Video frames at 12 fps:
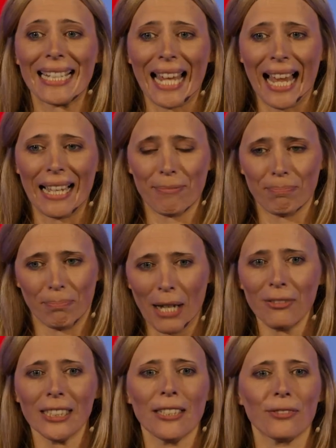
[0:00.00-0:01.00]
And
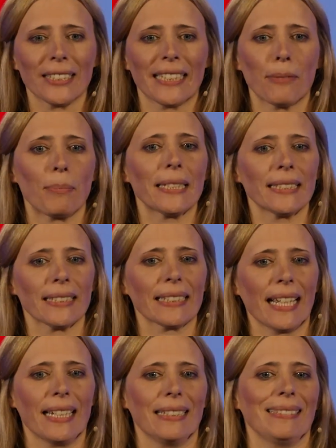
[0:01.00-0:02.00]
my belief is that business
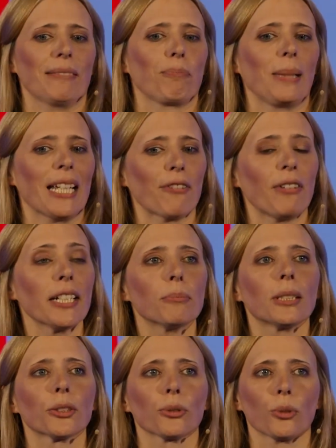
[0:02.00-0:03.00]
can play a
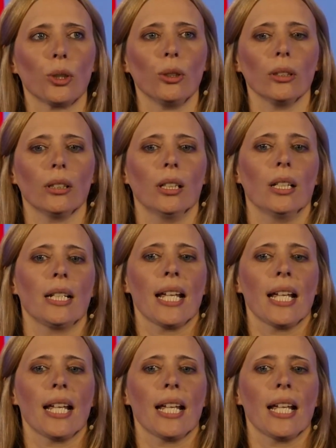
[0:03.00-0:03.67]
fundamental role